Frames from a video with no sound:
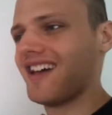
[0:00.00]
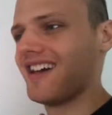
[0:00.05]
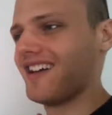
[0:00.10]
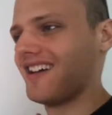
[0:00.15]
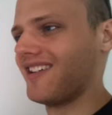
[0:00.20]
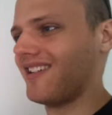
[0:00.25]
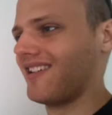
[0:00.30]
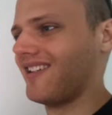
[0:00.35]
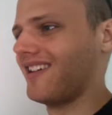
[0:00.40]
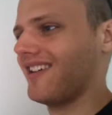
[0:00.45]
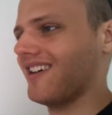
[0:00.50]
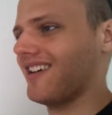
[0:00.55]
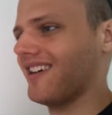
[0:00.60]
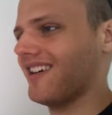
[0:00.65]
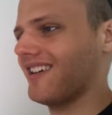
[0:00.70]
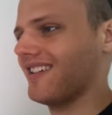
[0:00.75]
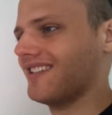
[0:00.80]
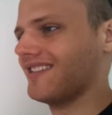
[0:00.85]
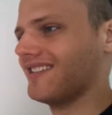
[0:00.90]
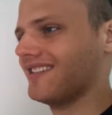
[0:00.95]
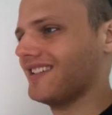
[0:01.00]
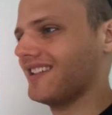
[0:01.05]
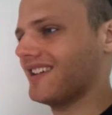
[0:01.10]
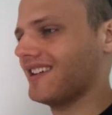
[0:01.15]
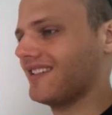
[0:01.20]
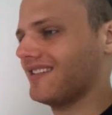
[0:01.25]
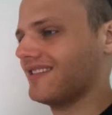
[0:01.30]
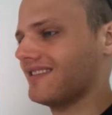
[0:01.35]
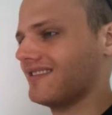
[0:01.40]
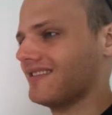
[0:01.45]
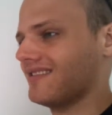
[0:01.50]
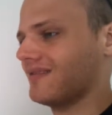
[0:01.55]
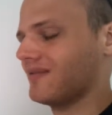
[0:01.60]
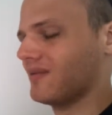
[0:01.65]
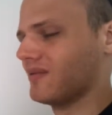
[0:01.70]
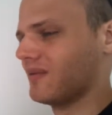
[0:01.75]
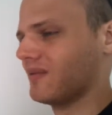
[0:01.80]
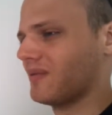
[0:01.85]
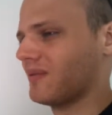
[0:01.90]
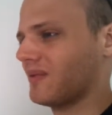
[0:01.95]
Or
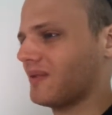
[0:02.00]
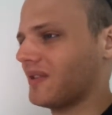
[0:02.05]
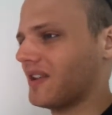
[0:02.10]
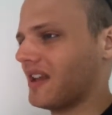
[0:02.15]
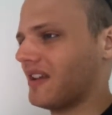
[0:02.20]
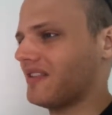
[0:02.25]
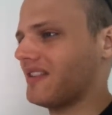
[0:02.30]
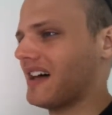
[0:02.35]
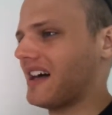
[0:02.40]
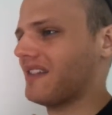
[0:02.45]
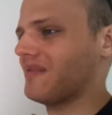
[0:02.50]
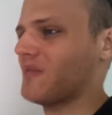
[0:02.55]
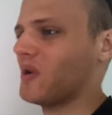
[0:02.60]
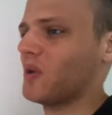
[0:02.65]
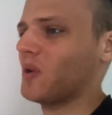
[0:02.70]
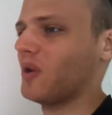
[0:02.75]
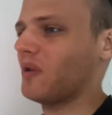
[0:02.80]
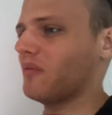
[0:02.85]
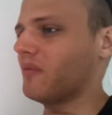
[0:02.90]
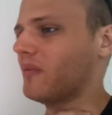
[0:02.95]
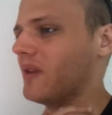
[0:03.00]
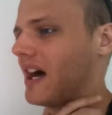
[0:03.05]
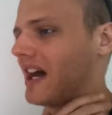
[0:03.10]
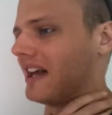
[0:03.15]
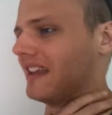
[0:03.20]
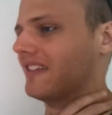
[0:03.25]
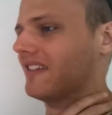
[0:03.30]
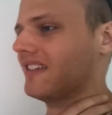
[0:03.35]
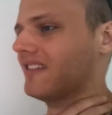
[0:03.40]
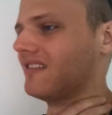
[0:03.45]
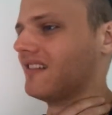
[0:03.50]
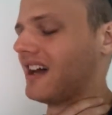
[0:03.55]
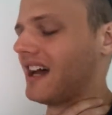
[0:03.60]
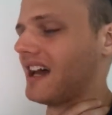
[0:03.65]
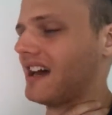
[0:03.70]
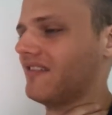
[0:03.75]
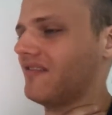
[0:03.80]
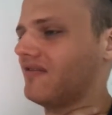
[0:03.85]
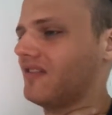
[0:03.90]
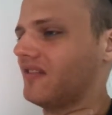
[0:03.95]
not modem. I had
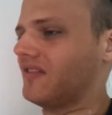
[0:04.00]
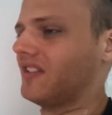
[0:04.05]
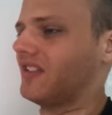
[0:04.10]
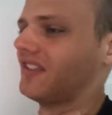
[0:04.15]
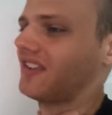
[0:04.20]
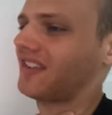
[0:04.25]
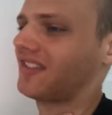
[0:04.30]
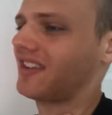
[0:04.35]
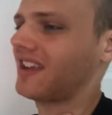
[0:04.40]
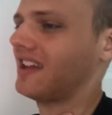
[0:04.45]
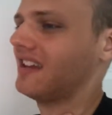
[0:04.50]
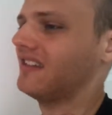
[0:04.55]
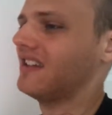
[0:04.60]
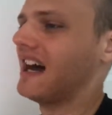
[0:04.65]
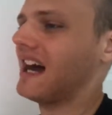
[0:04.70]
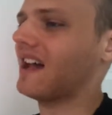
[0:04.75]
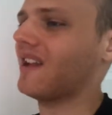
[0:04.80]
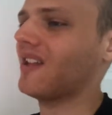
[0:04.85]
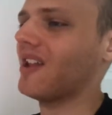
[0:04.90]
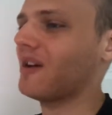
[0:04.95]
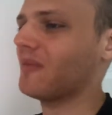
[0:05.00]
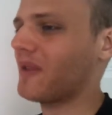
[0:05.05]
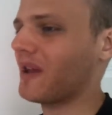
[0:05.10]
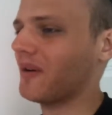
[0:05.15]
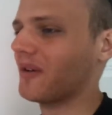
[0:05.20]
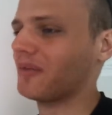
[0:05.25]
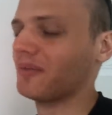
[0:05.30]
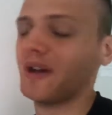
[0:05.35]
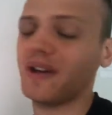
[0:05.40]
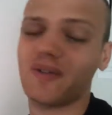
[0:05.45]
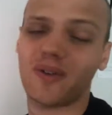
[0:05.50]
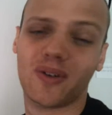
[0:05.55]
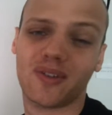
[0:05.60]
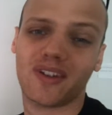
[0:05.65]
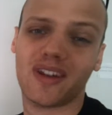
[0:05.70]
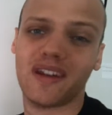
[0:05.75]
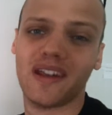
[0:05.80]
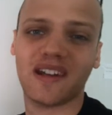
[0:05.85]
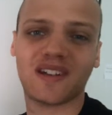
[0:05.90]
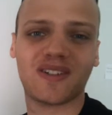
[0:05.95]
56K dial-up. That was my first
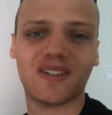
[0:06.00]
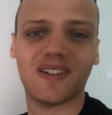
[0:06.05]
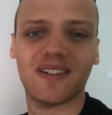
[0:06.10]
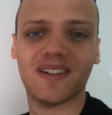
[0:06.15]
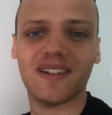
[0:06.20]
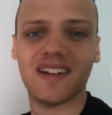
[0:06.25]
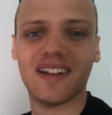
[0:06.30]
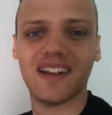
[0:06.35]
connection.